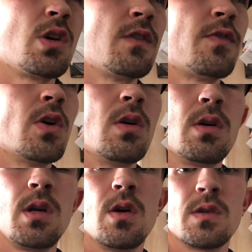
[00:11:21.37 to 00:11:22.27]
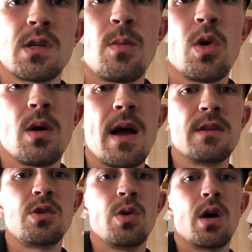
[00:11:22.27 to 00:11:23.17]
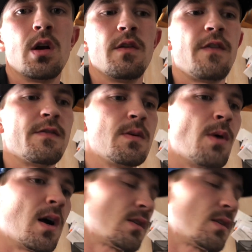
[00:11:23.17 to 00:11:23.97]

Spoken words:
for somewhere around $250.